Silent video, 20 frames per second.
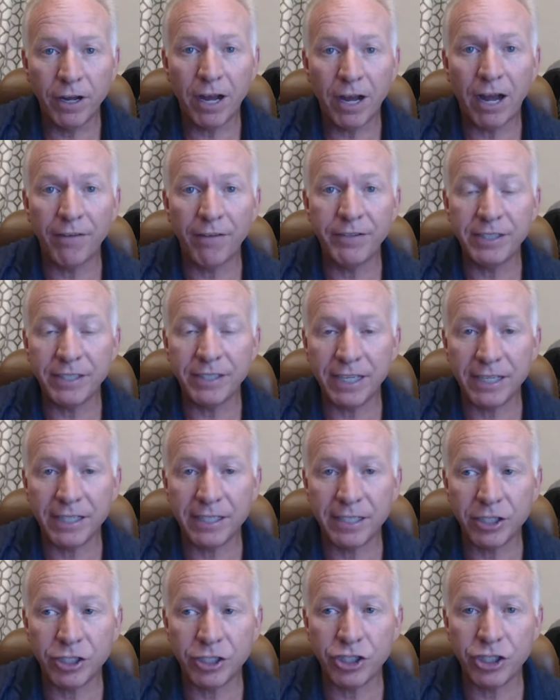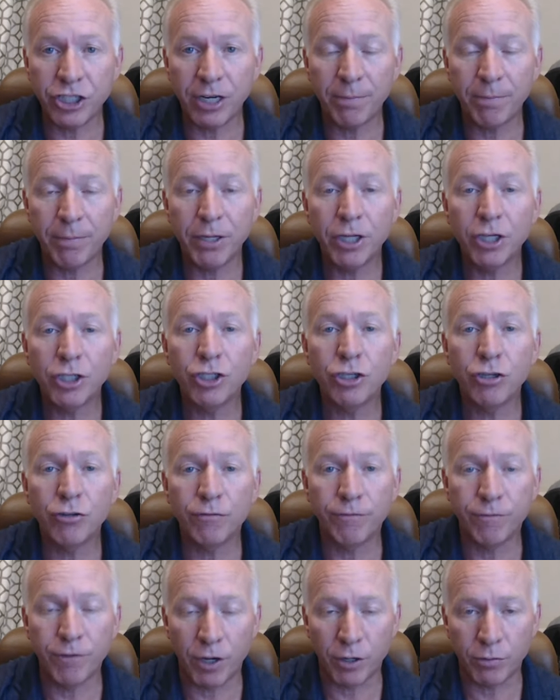of citizenship to
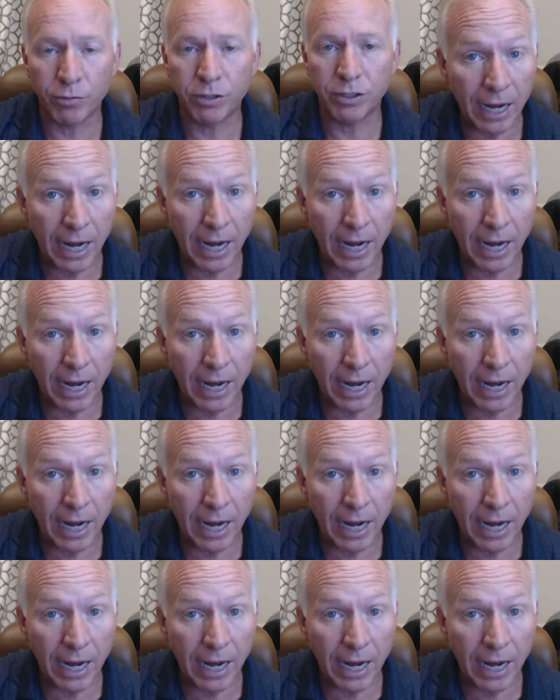vote.